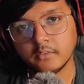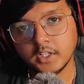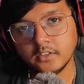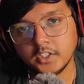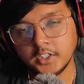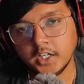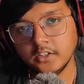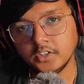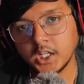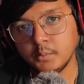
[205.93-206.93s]
when I said that
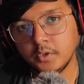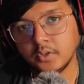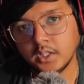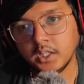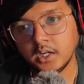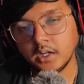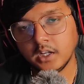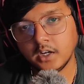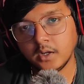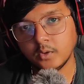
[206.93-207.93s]
this anime is really
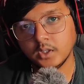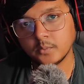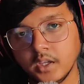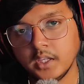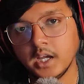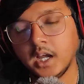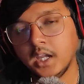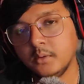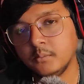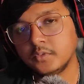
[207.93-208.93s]
irregular? Yeah,
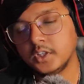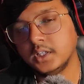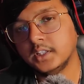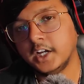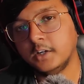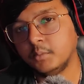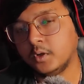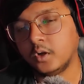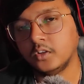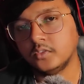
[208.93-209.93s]
I said that
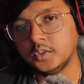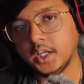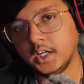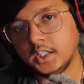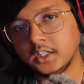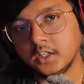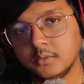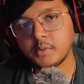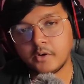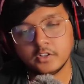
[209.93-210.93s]
because character
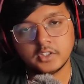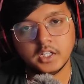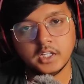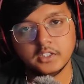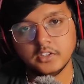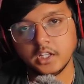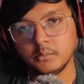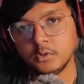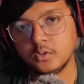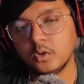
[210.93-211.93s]
power scaling in this
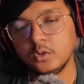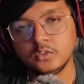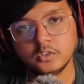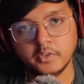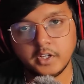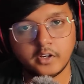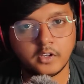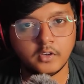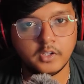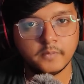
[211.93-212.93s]
anime is also very
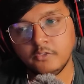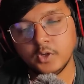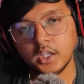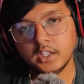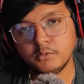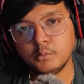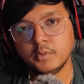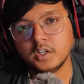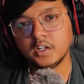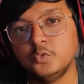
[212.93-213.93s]
irregular. If you can
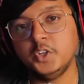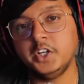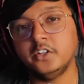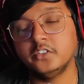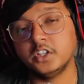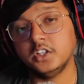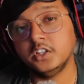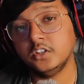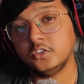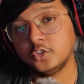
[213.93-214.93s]
remember, weeds
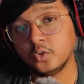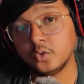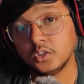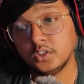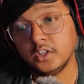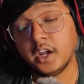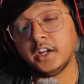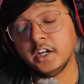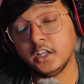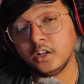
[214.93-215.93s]
in this show, the
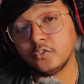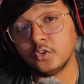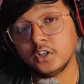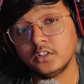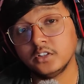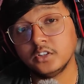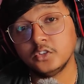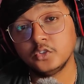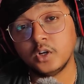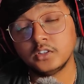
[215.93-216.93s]
second category of students in this
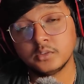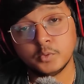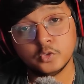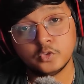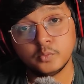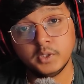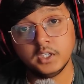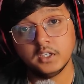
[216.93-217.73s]
show, are supposed to be